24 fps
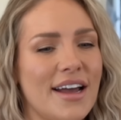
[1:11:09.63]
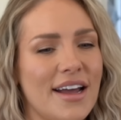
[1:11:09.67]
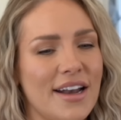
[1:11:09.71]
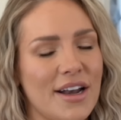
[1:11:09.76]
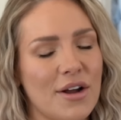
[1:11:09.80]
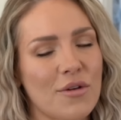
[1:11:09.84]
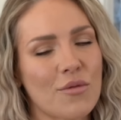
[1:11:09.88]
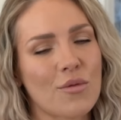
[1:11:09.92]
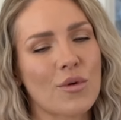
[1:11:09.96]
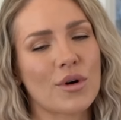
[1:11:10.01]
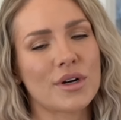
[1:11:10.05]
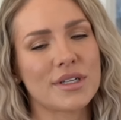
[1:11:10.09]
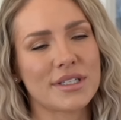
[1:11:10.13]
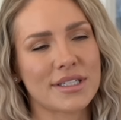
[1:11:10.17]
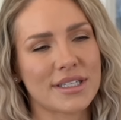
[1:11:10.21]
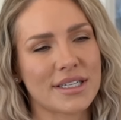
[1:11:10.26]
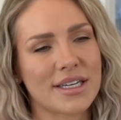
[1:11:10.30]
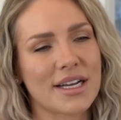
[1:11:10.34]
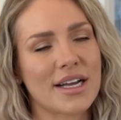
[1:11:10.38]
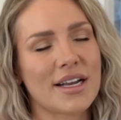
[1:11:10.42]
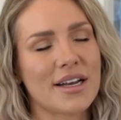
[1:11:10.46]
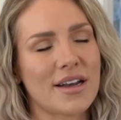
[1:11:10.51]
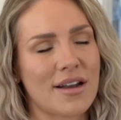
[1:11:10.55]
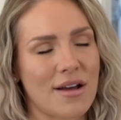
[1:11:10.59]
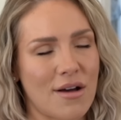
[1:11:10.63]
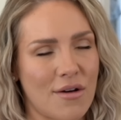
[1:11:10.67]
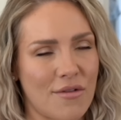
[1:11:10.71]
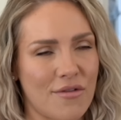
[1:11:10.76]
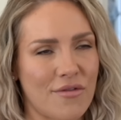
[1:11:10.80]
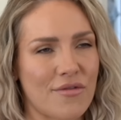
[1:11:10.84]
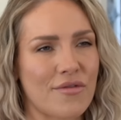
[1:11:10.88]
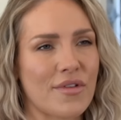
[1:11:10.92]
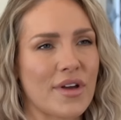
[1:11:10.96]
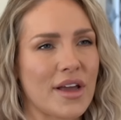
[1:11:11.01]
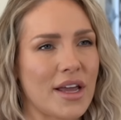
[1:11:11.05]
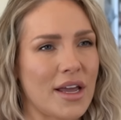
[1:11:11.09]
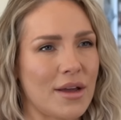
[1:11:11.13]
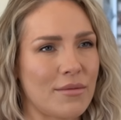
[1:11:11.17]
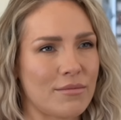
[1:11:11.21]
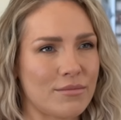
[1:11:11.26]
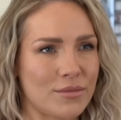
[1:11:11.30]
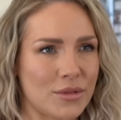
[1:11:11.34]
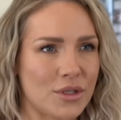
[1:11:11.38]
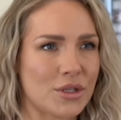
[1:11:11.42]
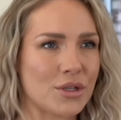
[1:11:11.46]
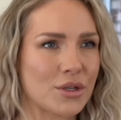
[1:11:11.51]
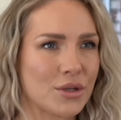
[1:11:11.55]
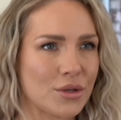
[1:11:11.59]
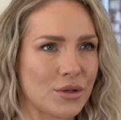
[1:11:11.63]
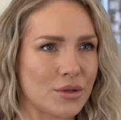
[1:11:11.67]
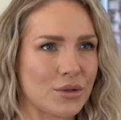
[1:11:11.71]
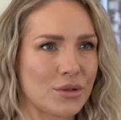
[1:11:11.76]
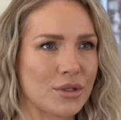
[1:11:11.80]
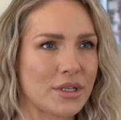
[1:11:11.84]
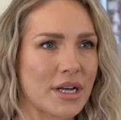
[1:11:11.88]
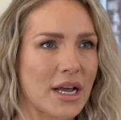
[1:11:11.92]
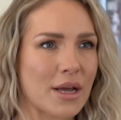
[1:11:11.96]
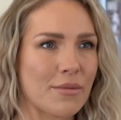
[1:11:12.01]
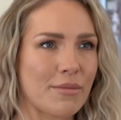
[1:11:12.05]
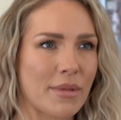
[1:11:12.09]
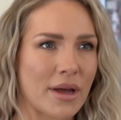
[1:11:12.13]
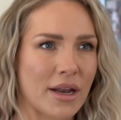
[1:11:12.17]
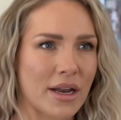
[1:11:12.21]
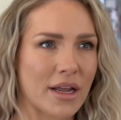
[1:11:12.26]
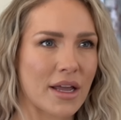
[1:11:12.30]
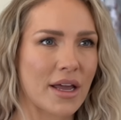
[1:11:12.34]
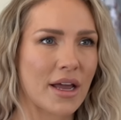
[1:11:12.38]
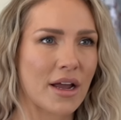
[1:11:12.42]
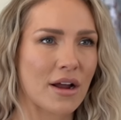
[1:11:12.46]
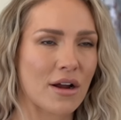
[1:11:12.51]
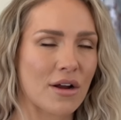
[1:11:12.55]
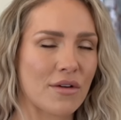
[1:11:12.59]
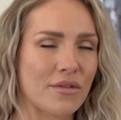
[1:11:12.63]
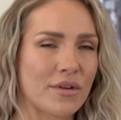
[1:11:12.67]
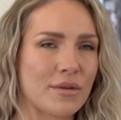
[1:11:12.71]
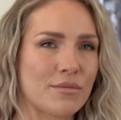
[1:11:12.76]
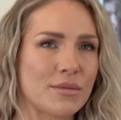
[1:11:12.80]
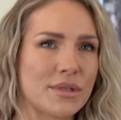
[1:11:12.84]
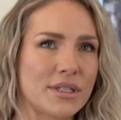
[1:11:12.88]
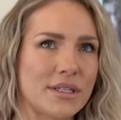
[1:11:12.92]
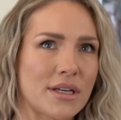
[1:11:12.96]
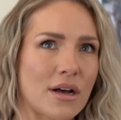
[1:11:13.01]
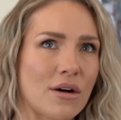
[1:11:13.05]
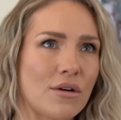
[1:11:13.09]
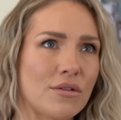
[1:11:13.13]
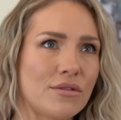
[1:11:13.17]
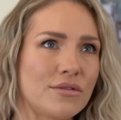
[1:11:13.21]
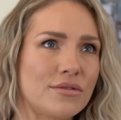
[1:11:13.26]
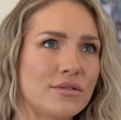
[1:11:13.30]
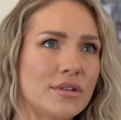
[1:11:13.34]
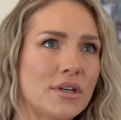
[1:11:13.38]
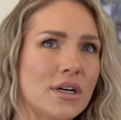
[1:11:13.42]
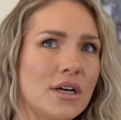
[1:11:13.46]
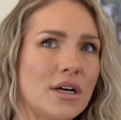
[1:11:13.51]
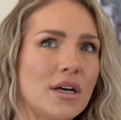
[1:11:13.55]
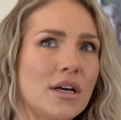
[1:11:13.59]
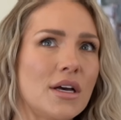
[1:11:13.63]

And it wasn't enough for him to take better care of himself.